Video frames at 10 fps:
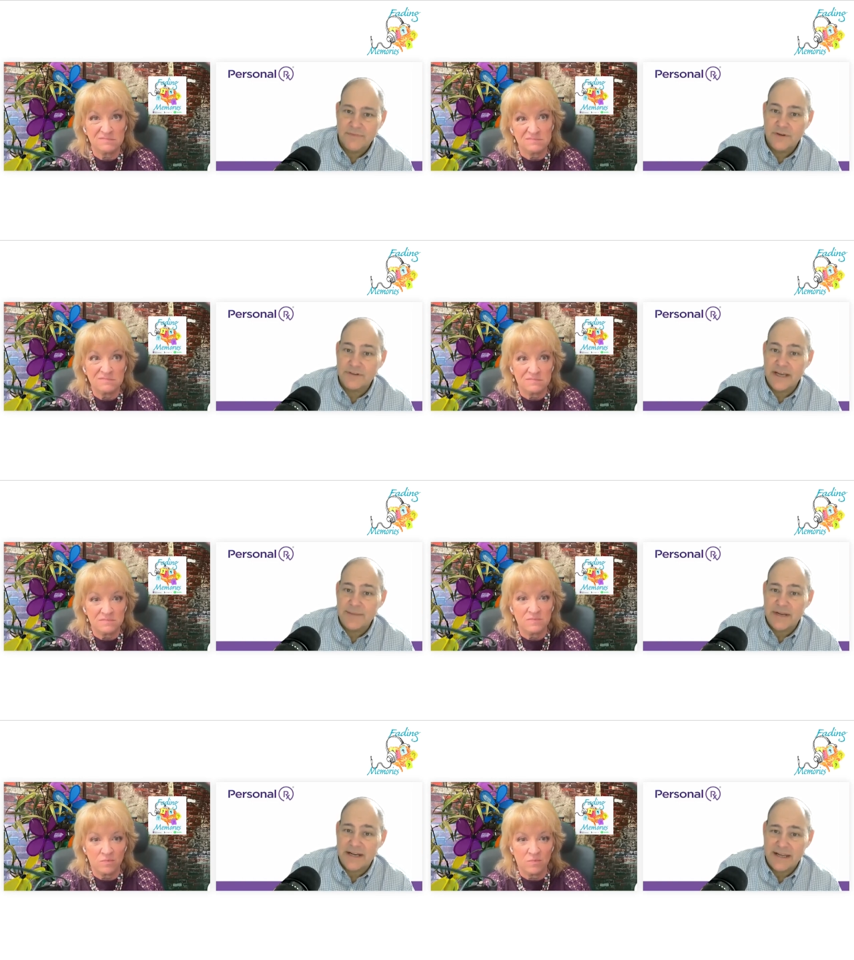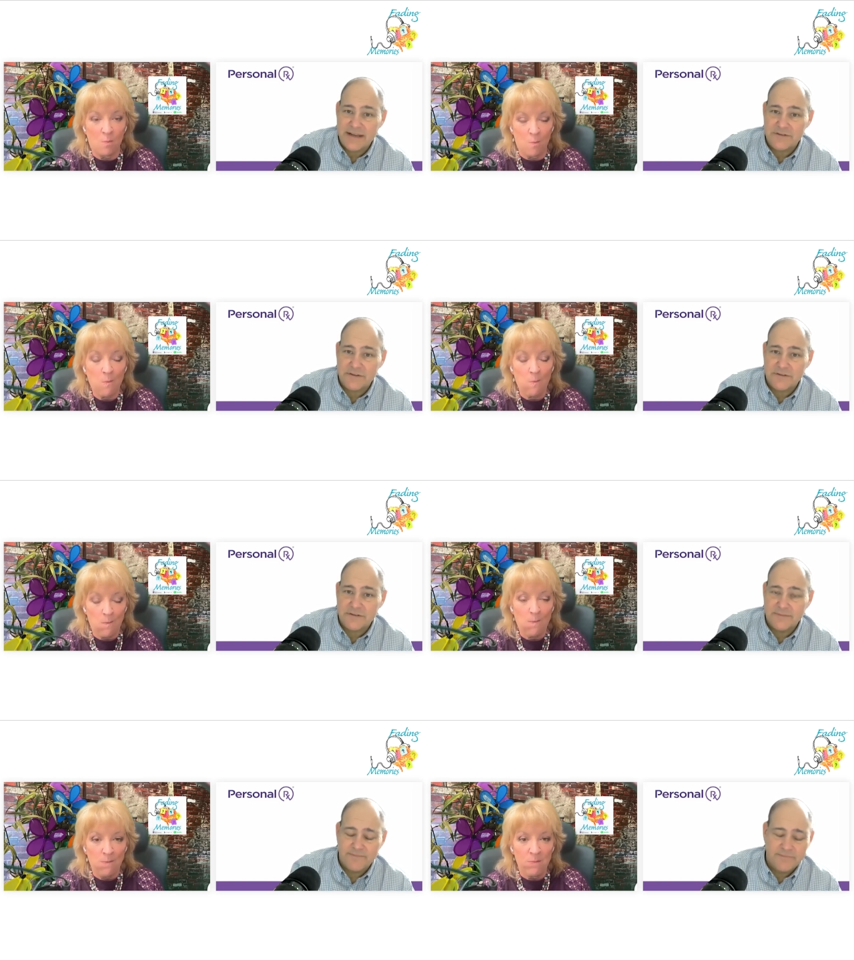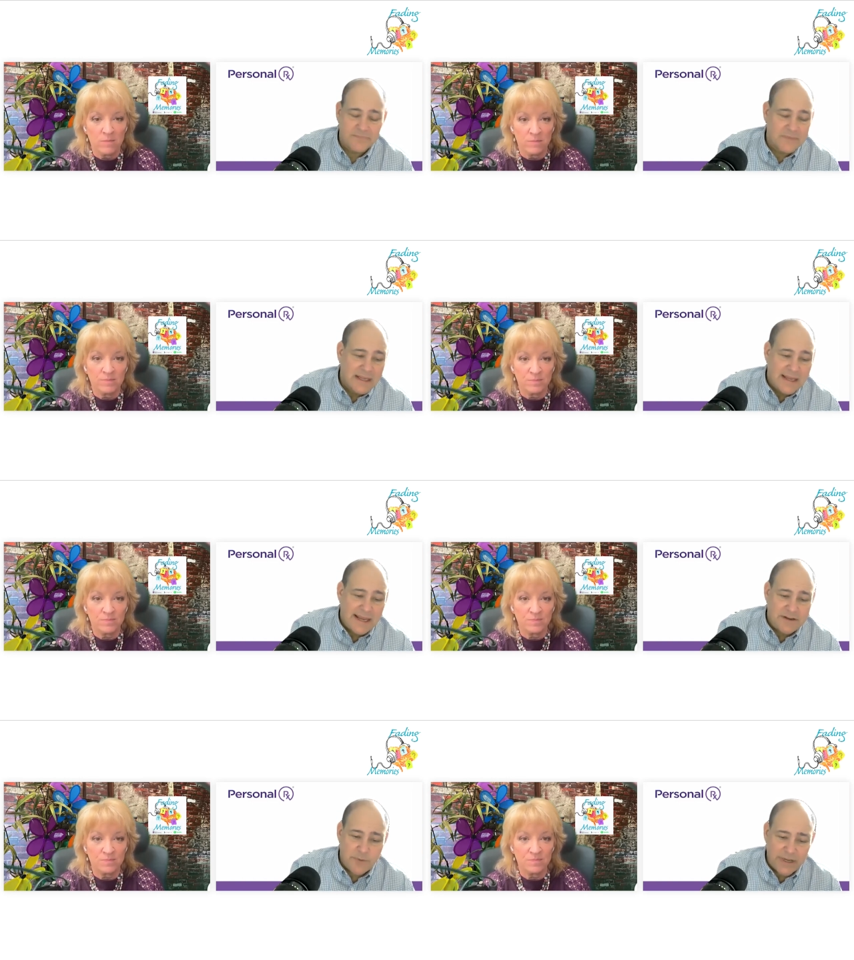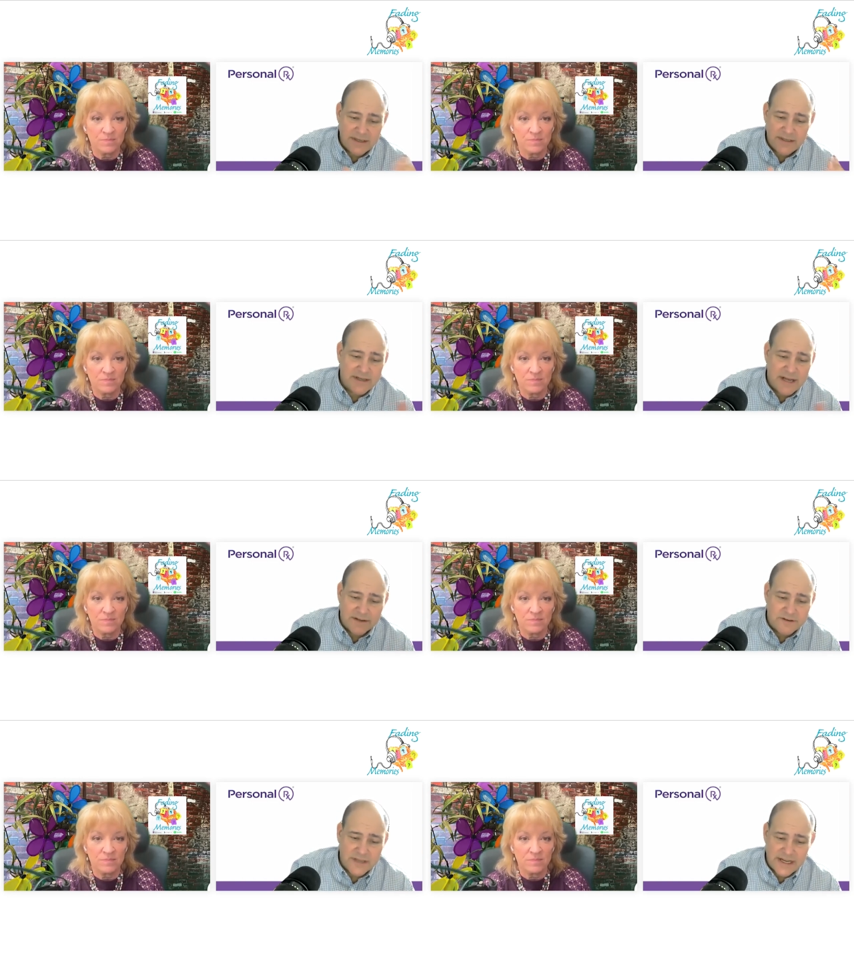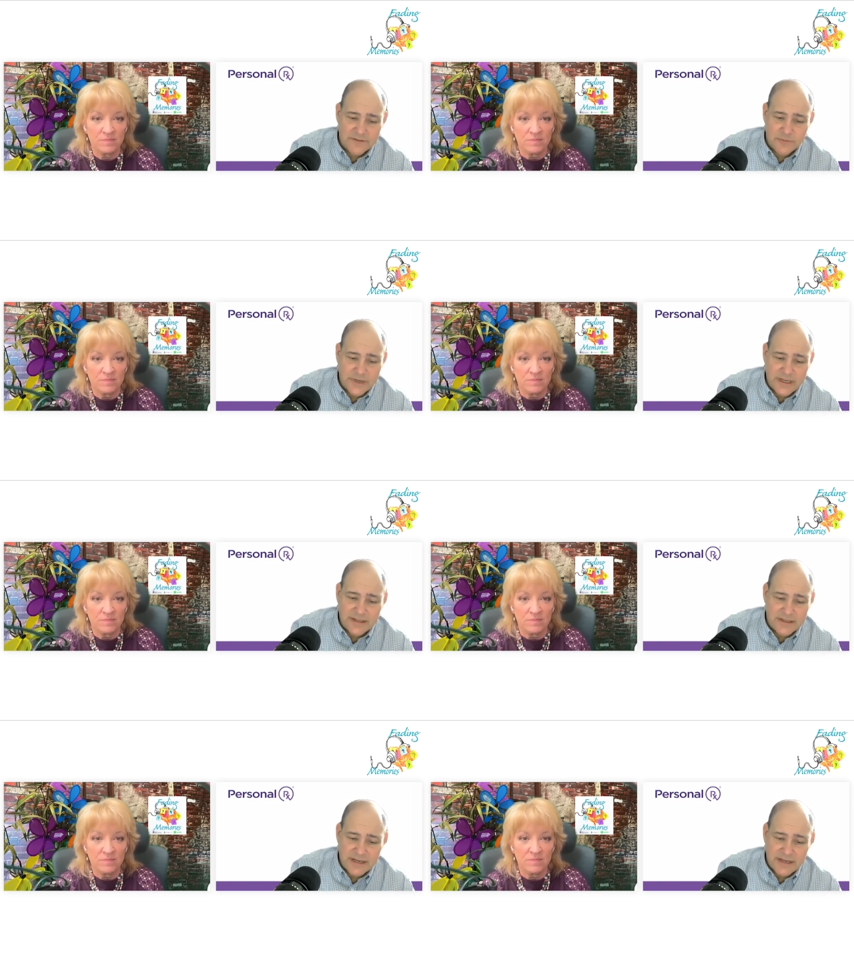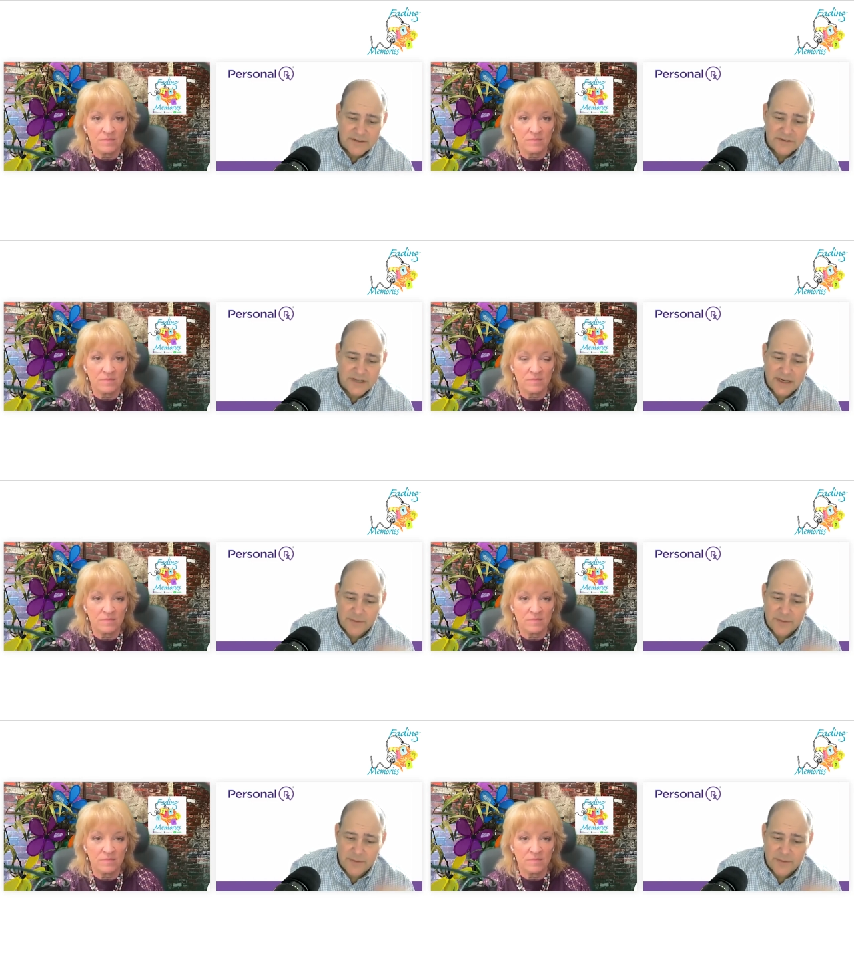Speaker 1: or 10 medications and you went to the doctor last week and the doctor said, I